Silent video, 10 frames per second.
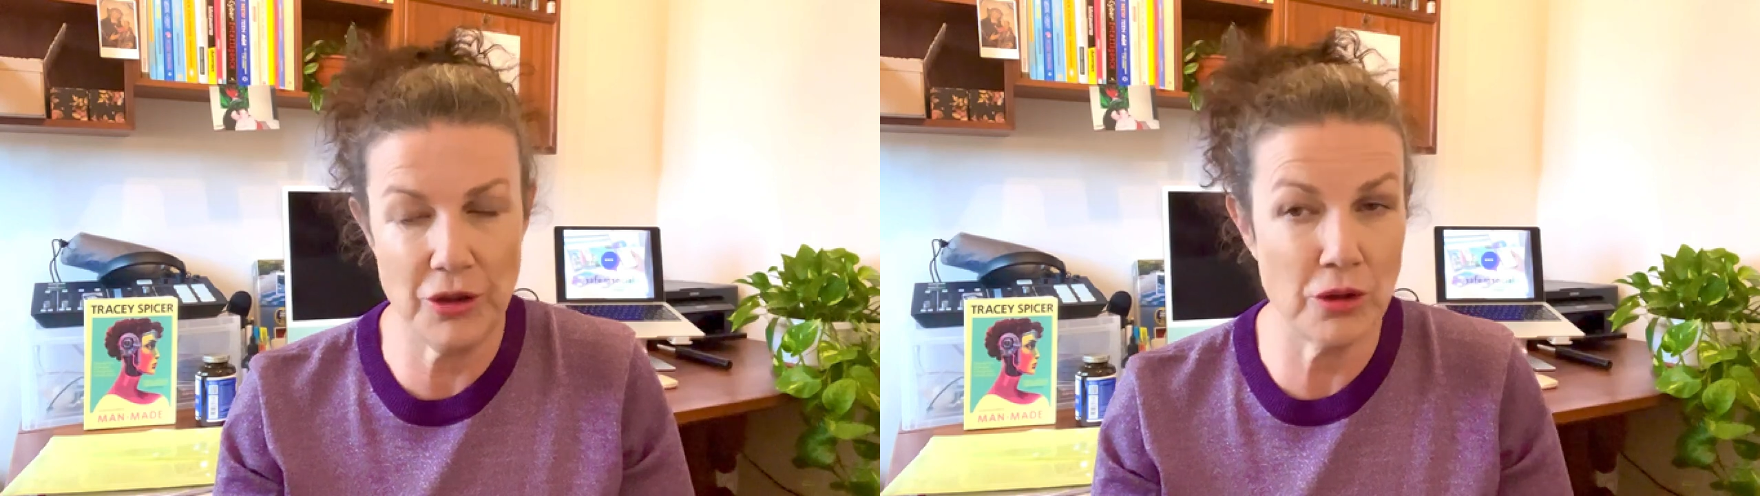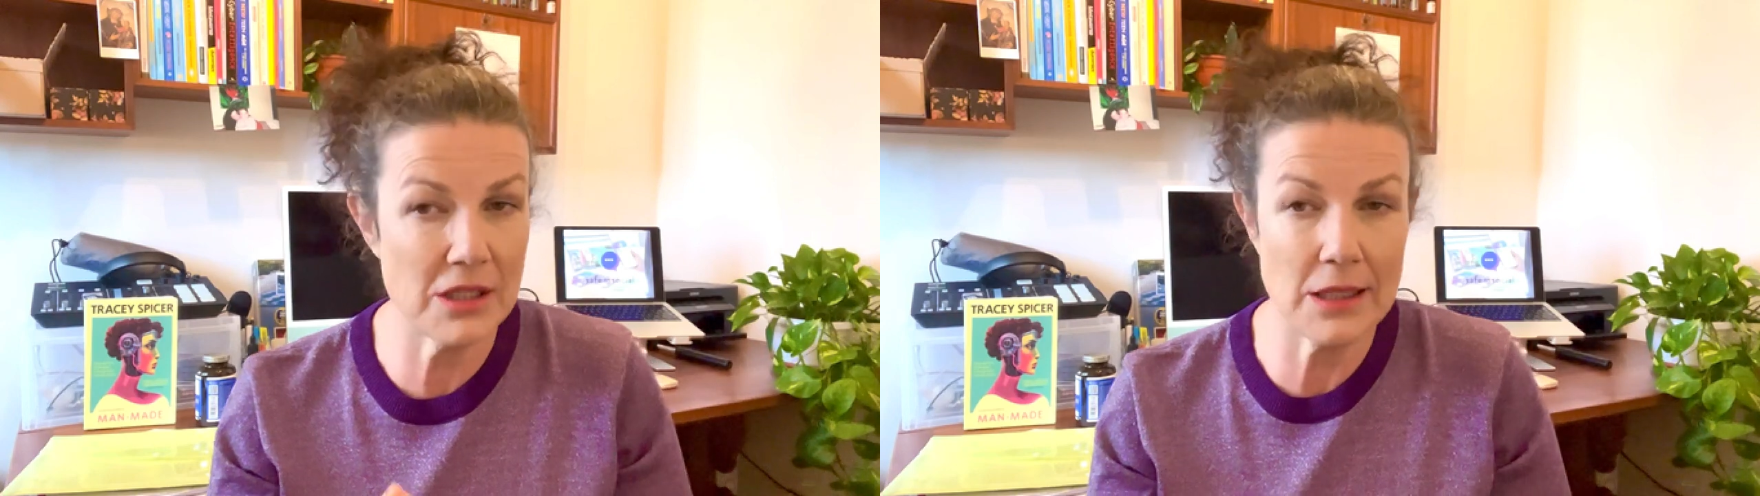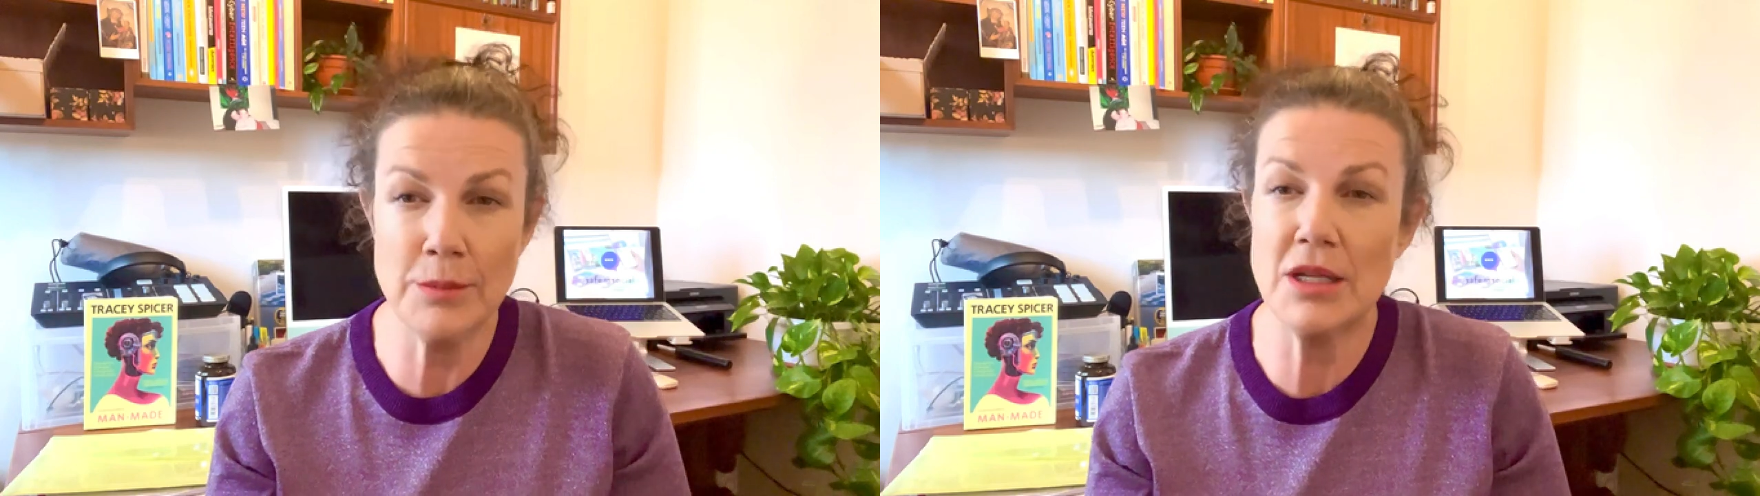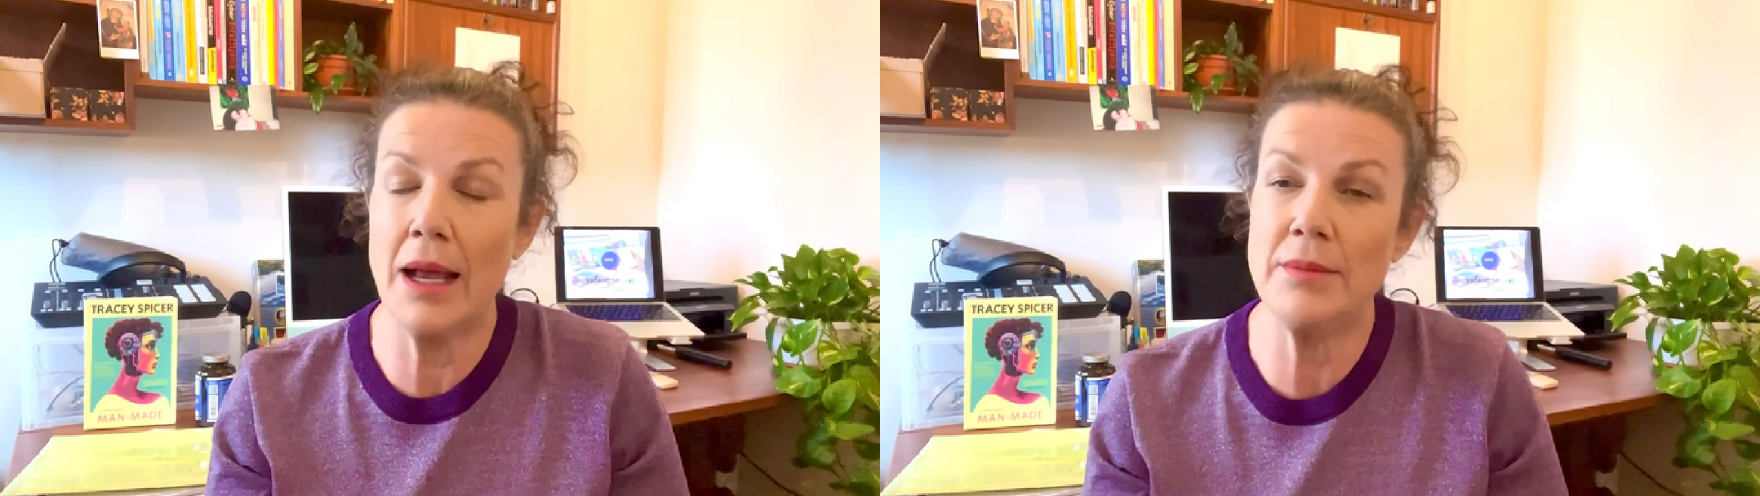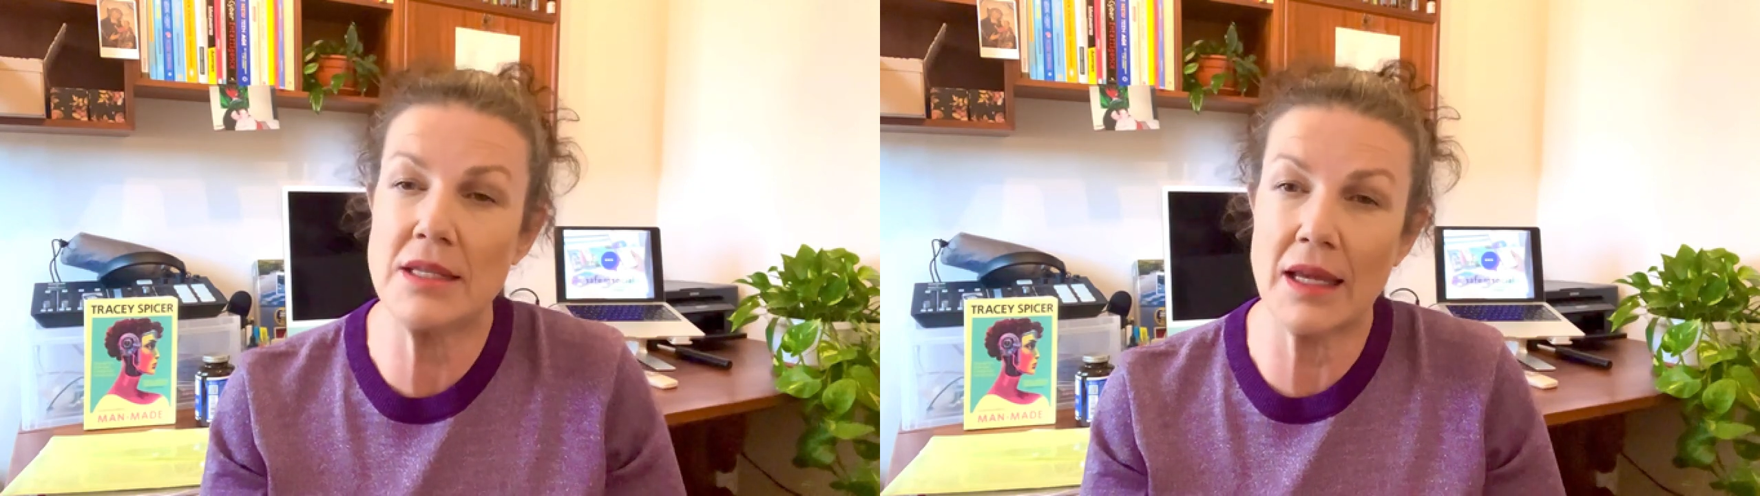Or
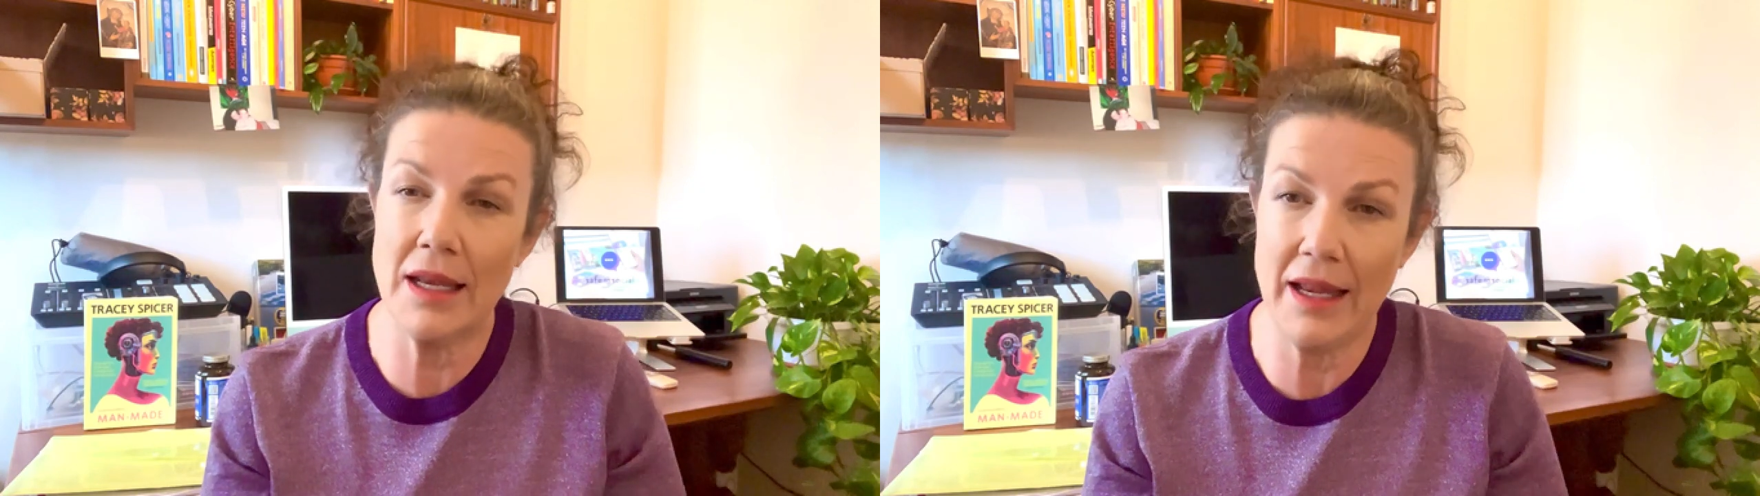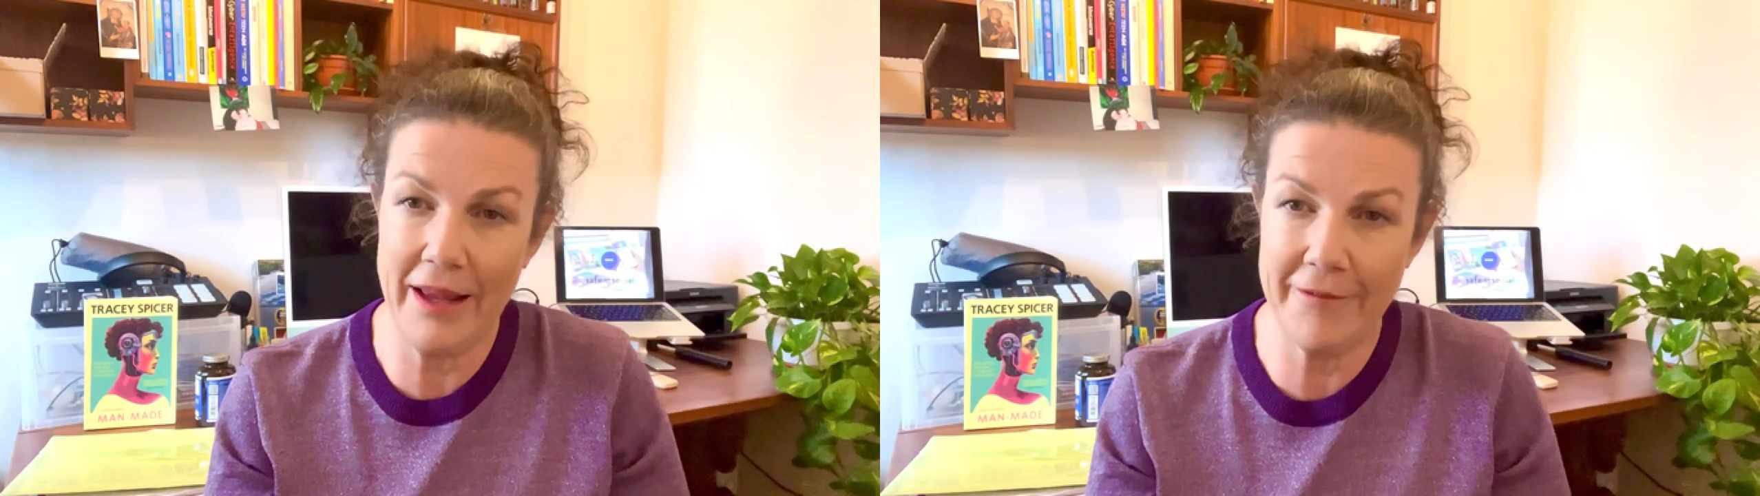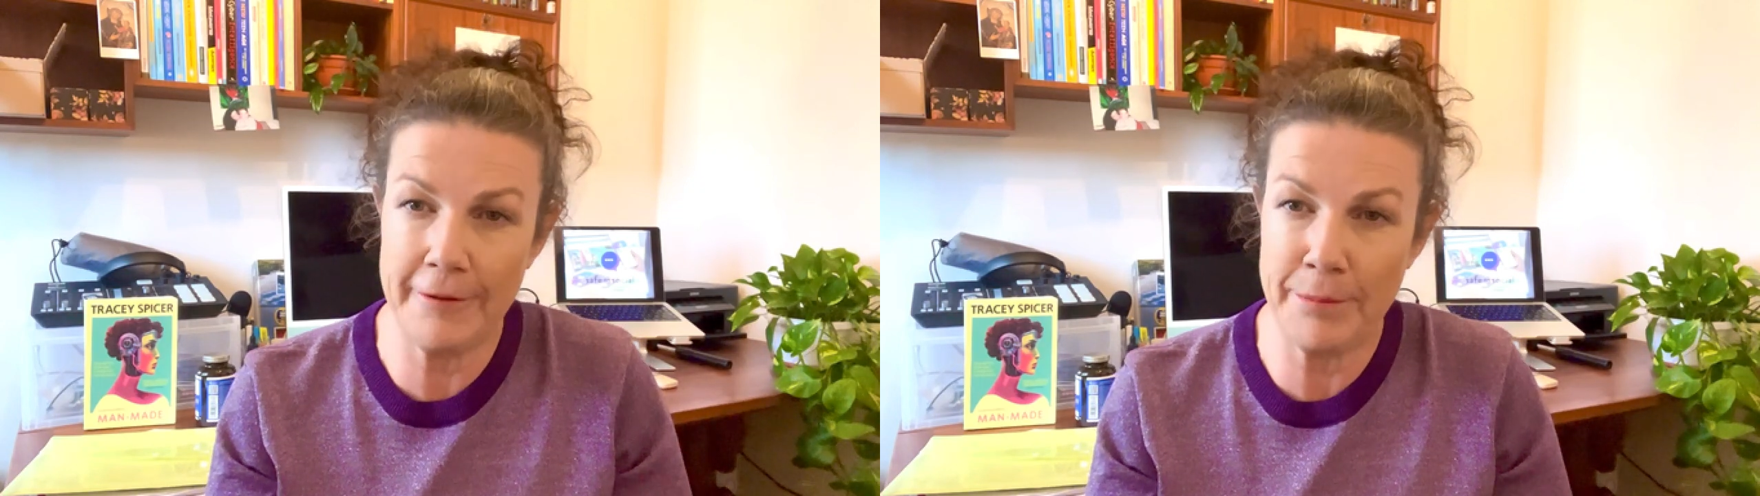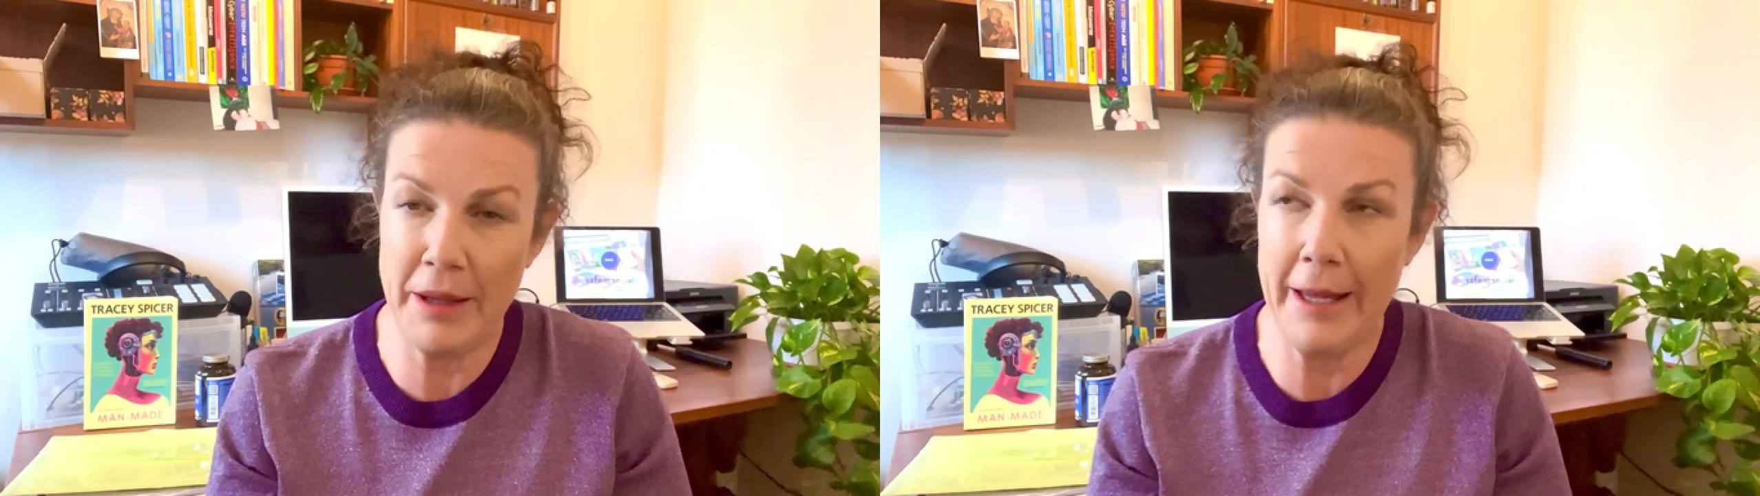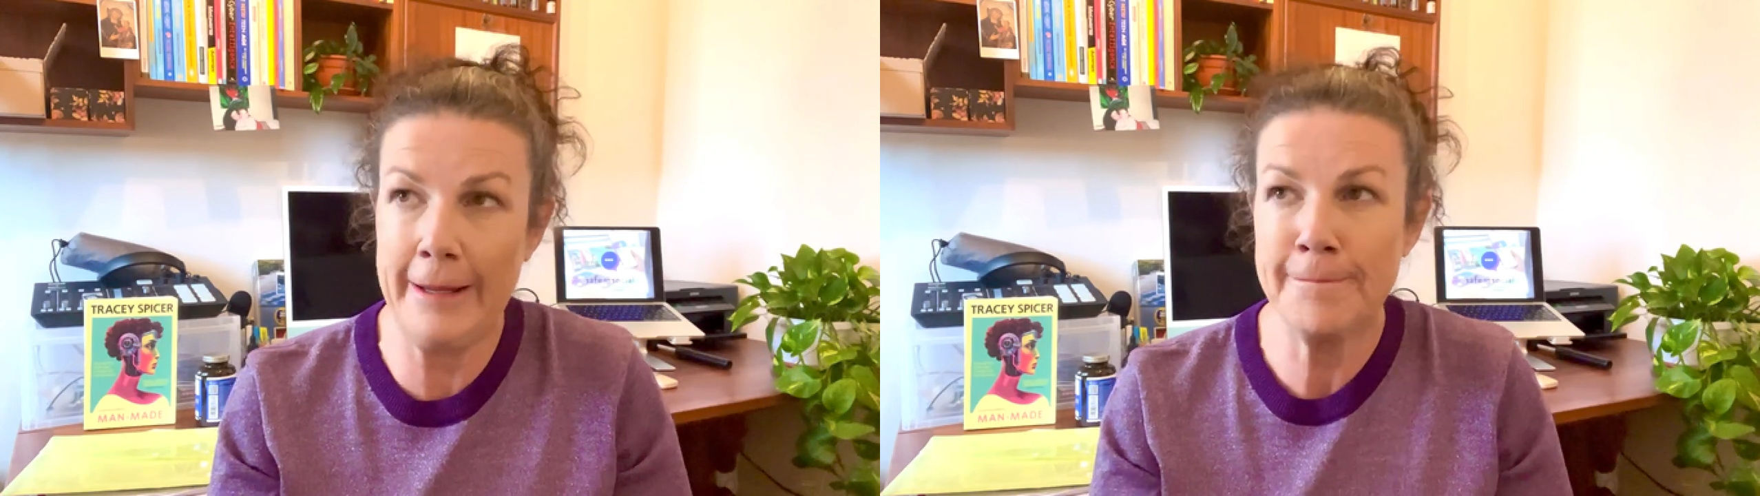sometimes it can even
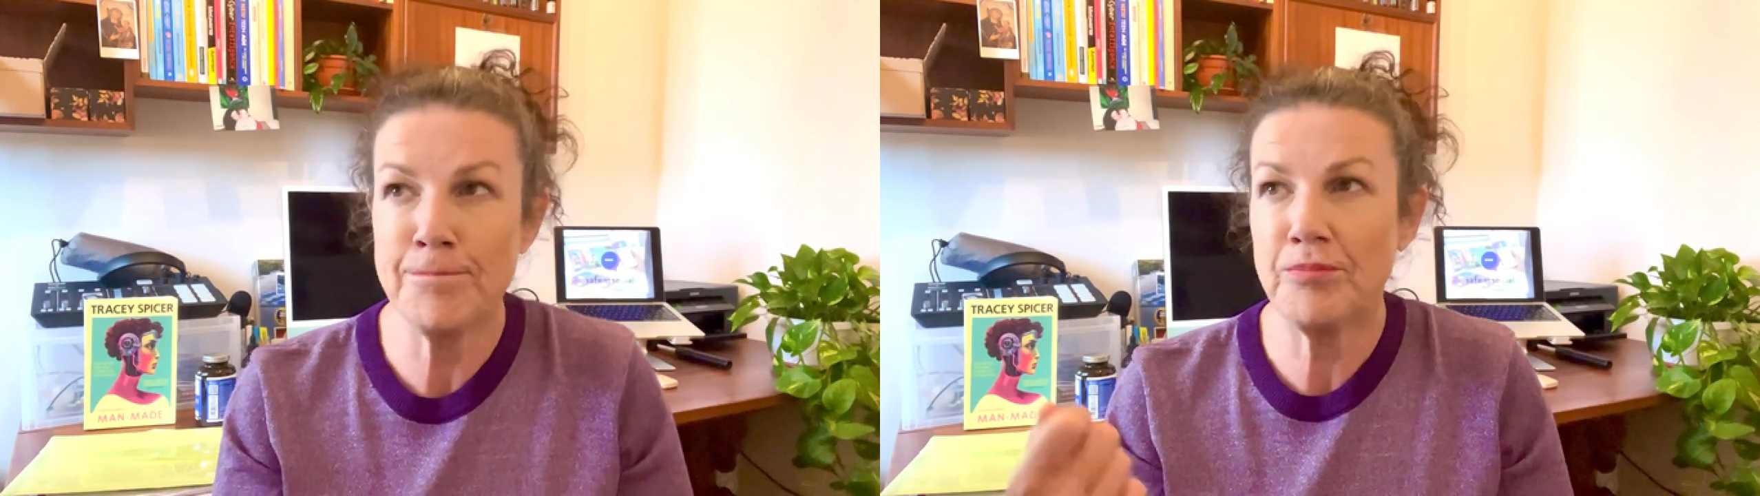be